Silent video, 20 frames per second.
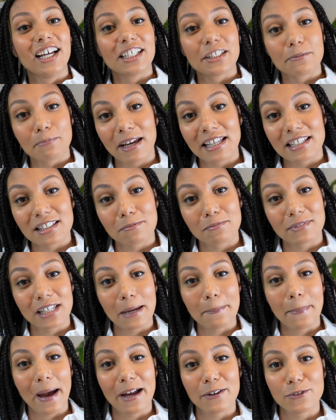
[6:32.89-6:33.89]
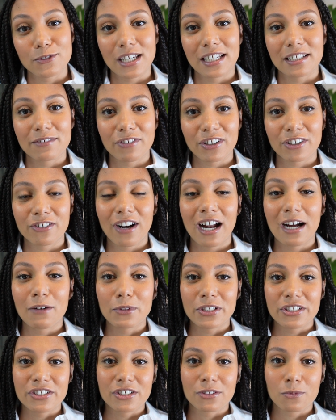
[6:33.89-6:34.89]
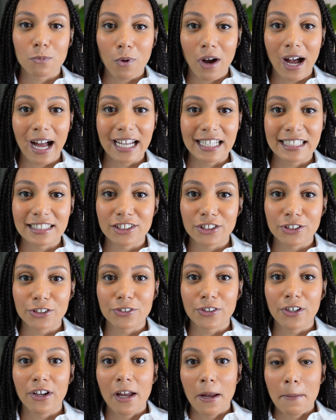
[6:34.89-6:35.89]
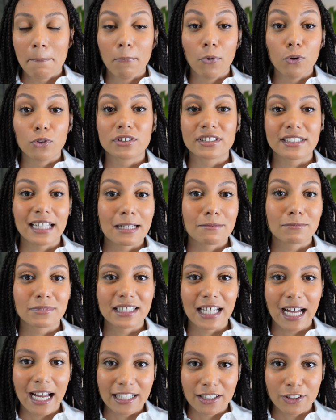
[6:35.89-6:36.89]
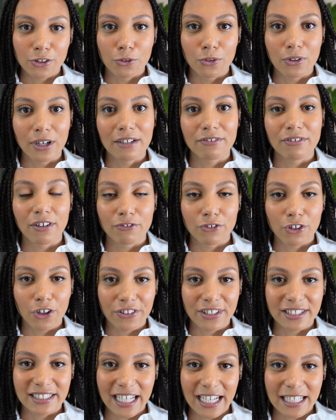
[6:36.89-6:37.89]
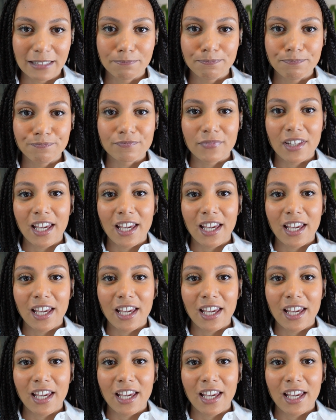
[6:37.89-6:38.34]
spend some time outside of Accra, which is what I do most times that I go if I've got the time.